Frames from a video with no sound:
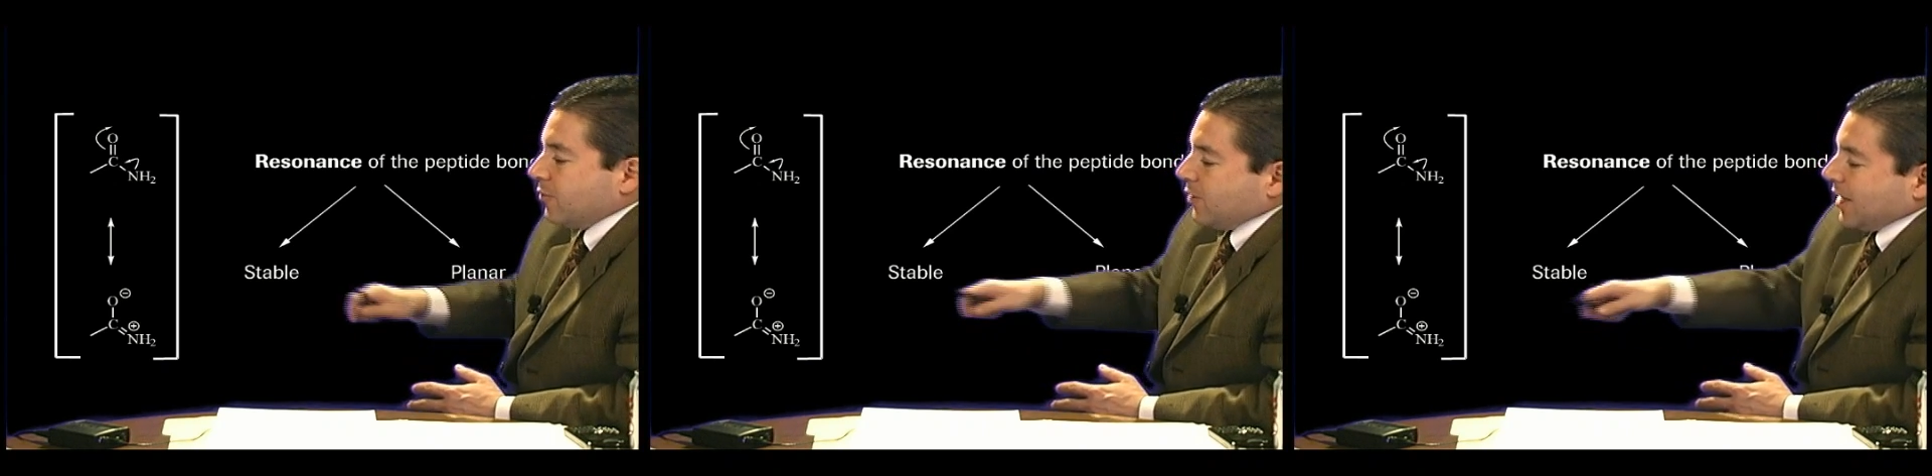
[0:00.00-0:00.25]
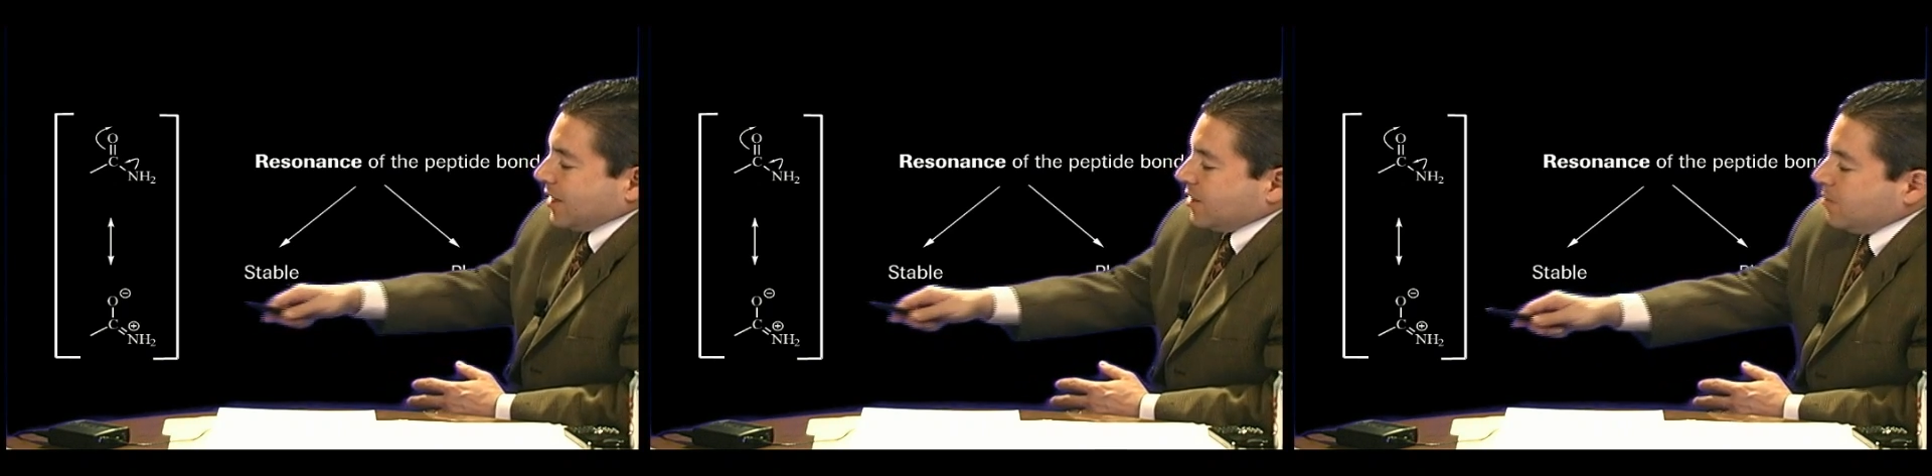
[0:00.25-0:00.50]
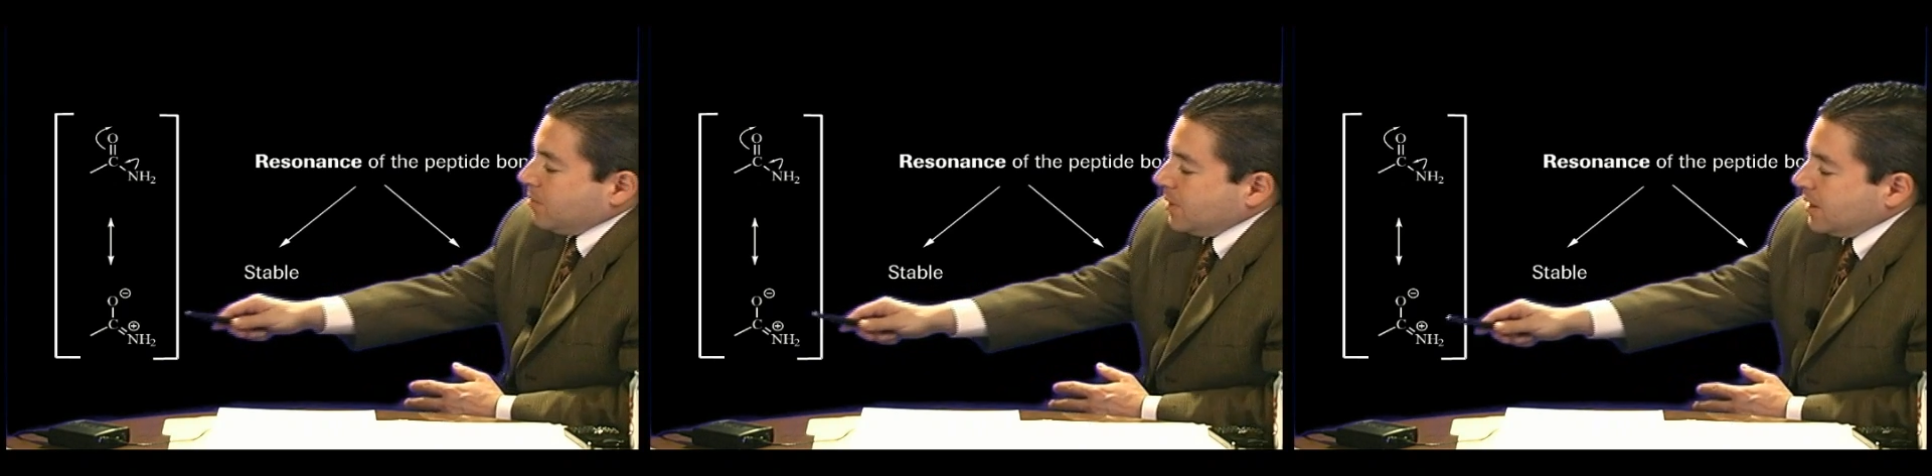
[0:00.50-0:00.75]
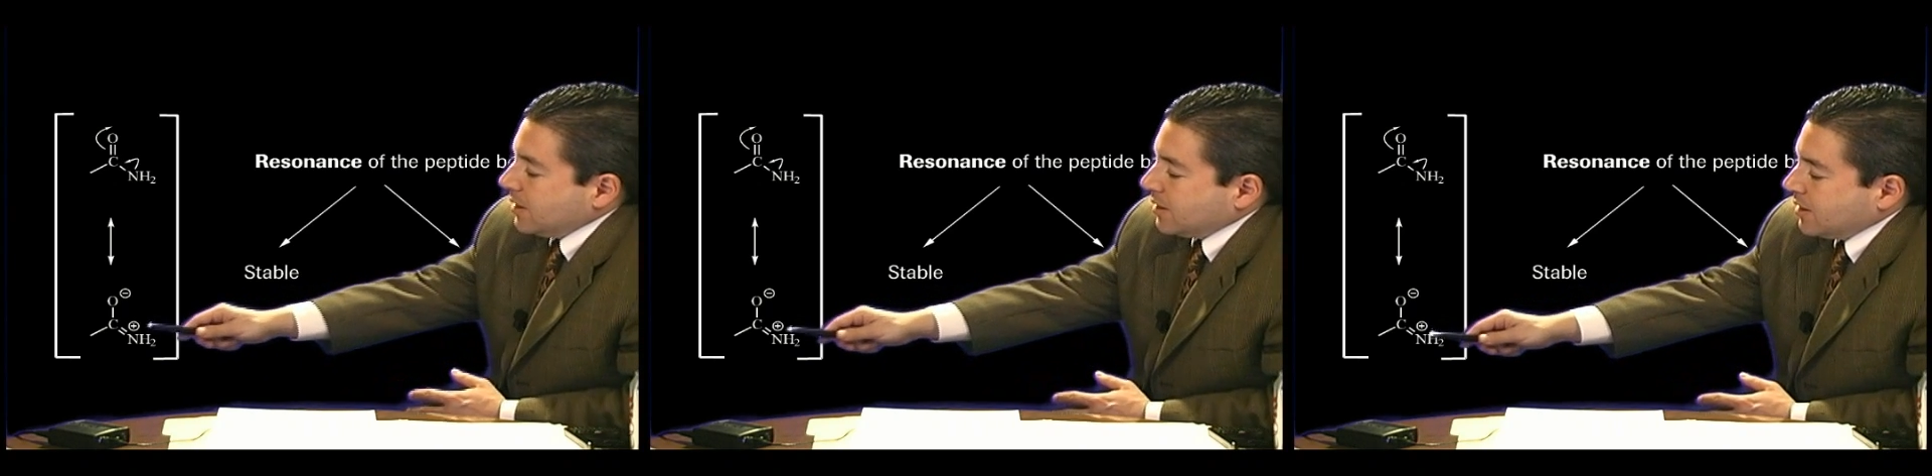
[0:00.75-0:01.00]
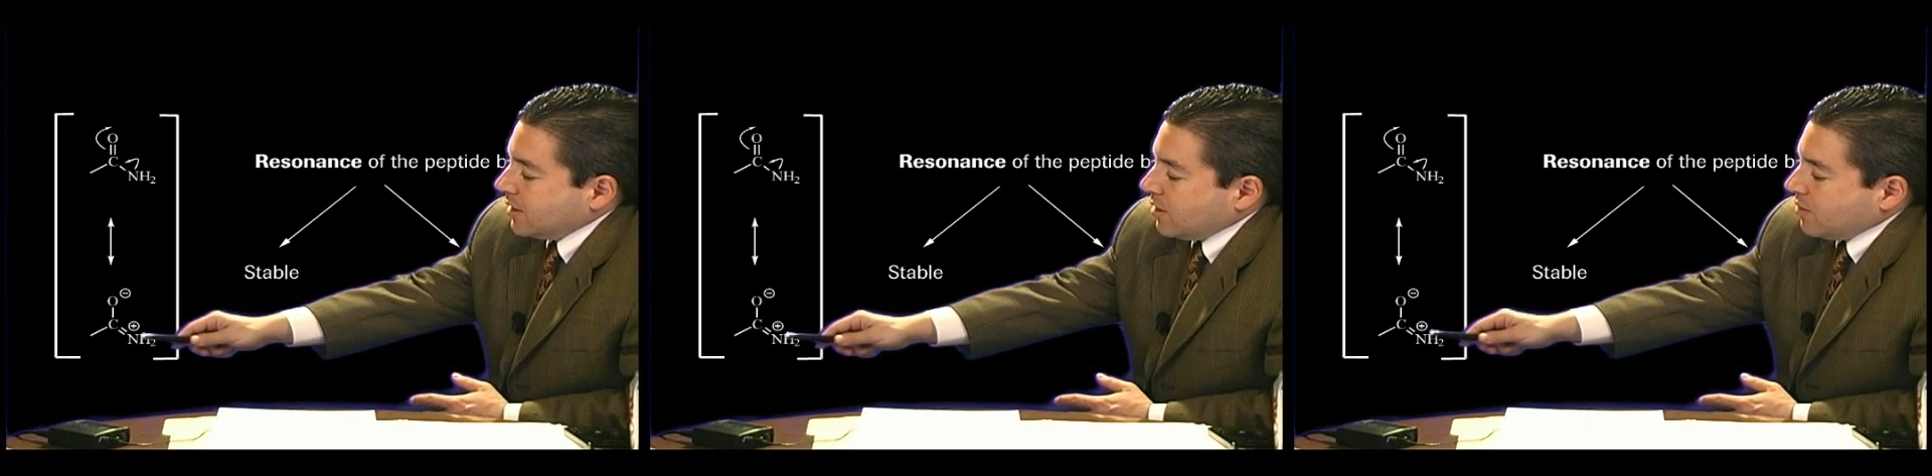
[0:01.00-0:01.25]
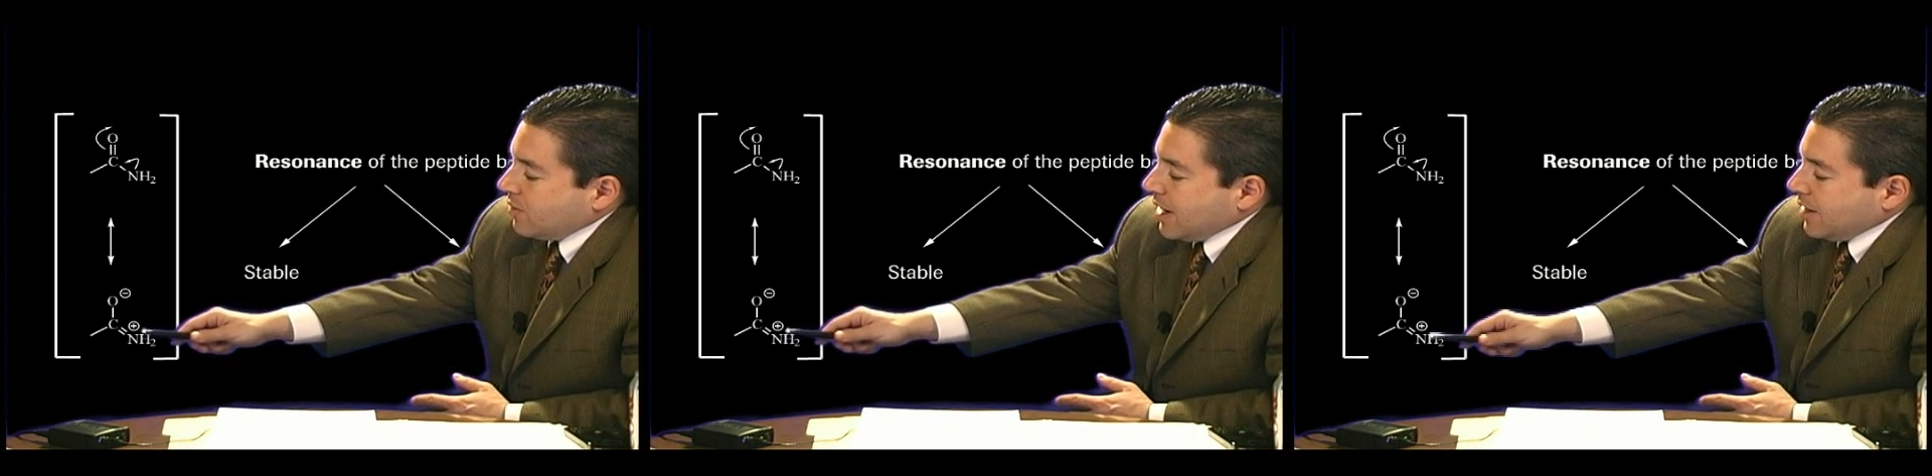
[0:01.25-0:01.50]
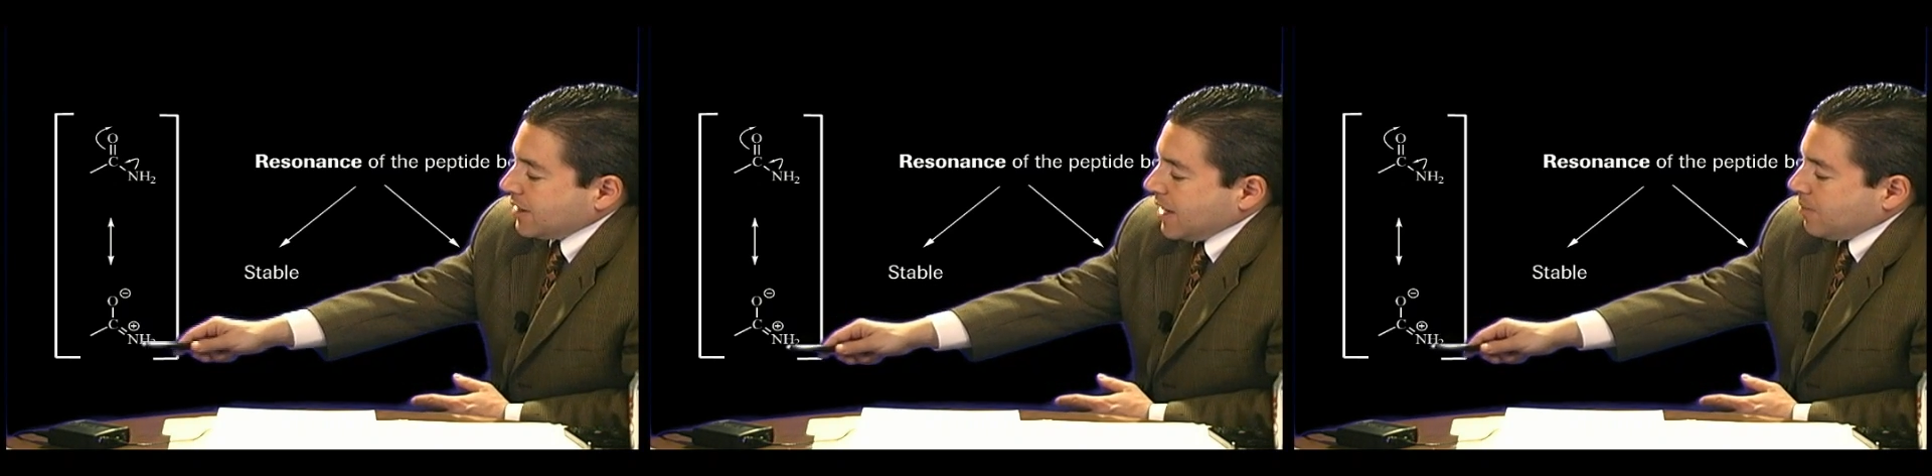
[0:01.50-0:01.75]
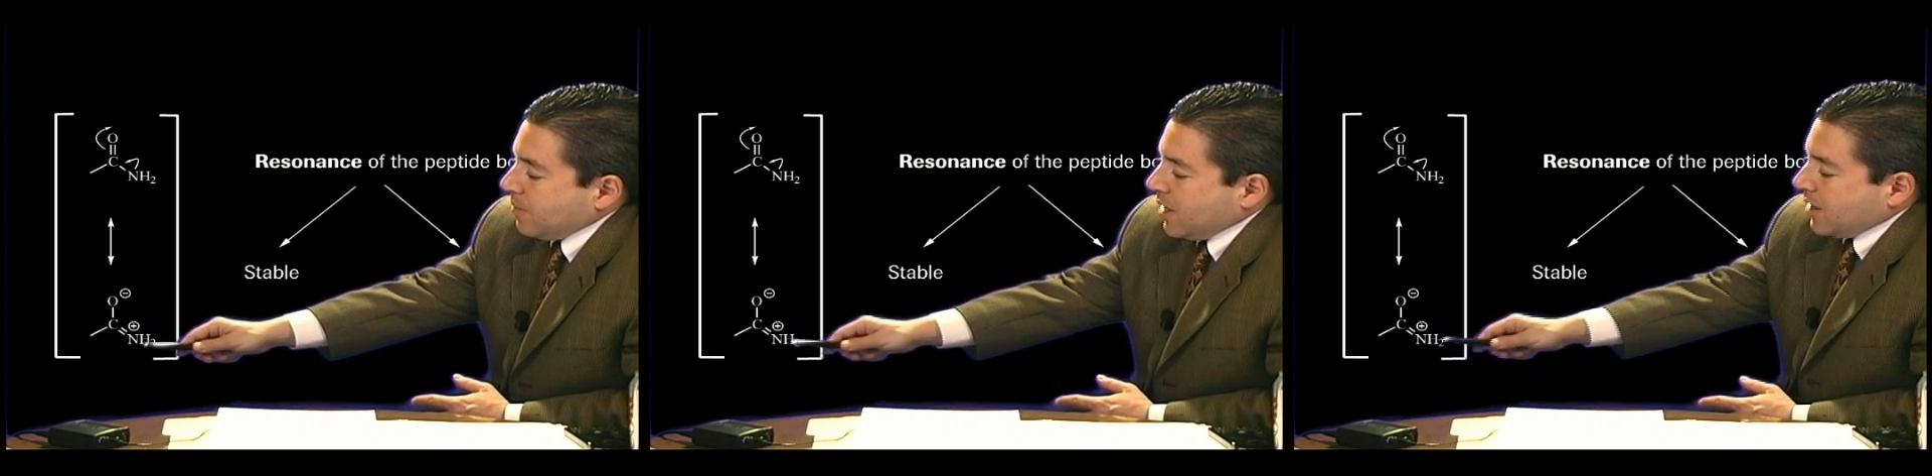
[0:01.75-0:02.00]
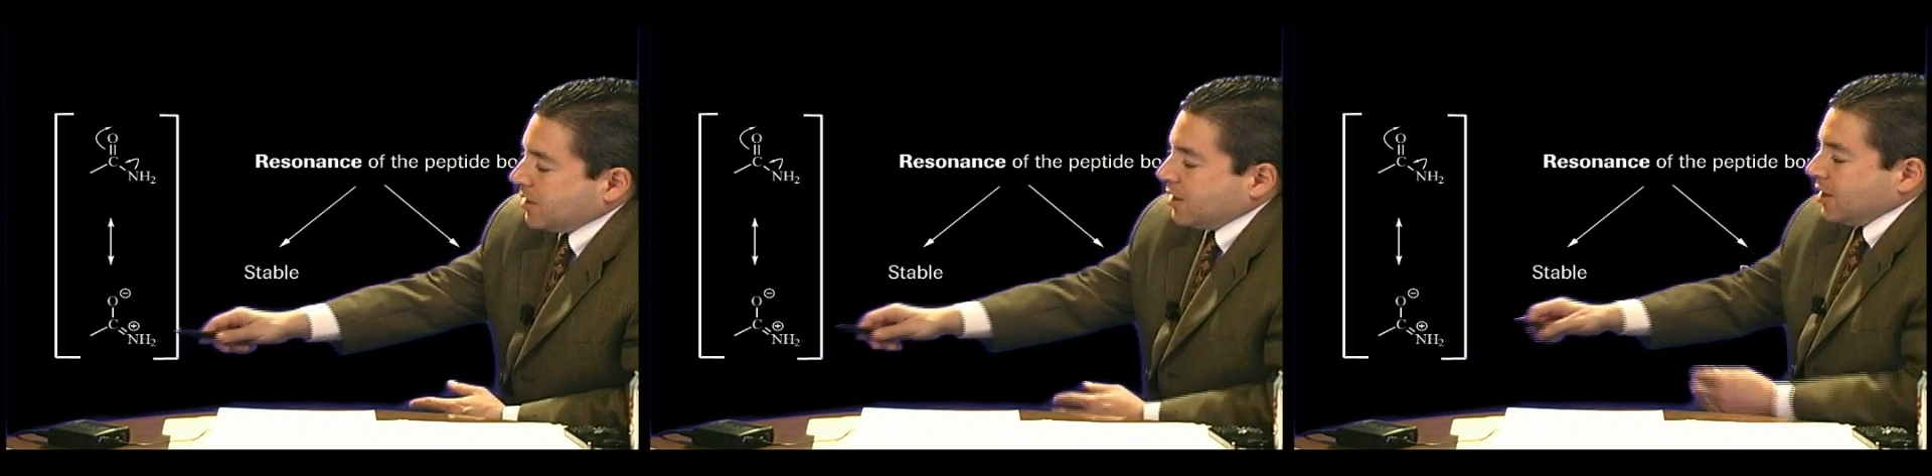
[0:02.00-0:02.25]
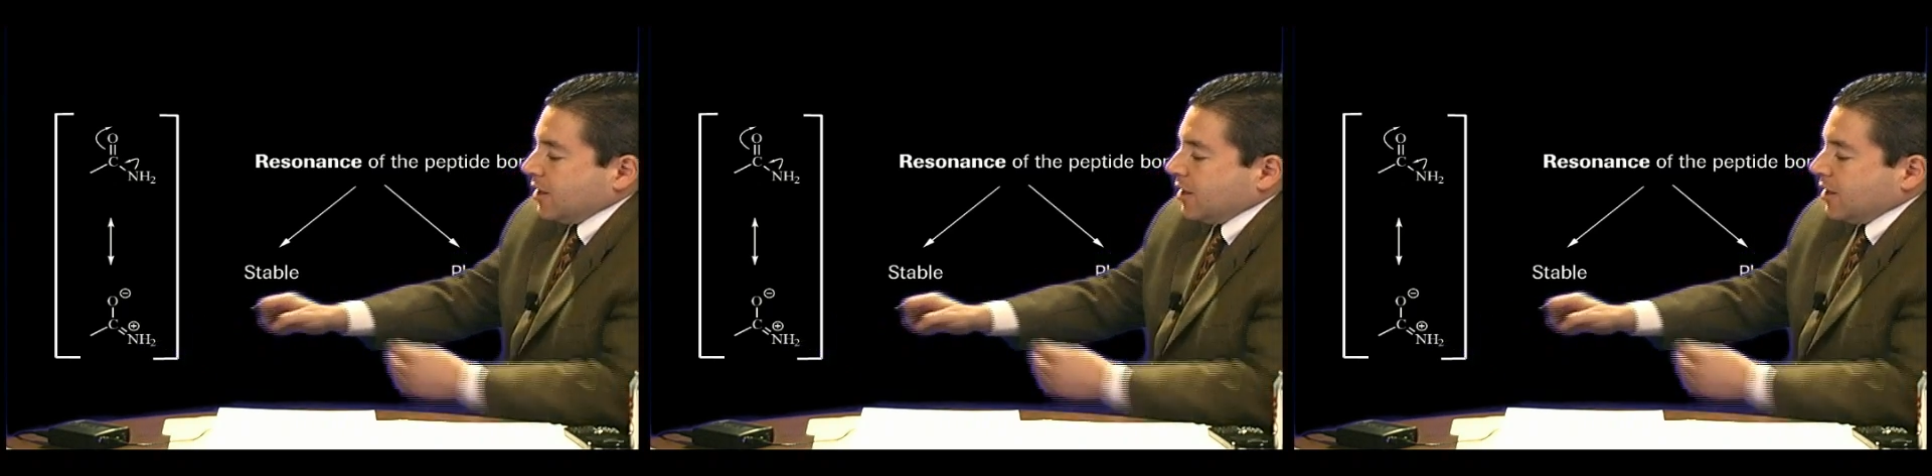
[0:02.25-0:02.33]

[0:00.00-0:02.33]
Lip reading: flexibility around that bond.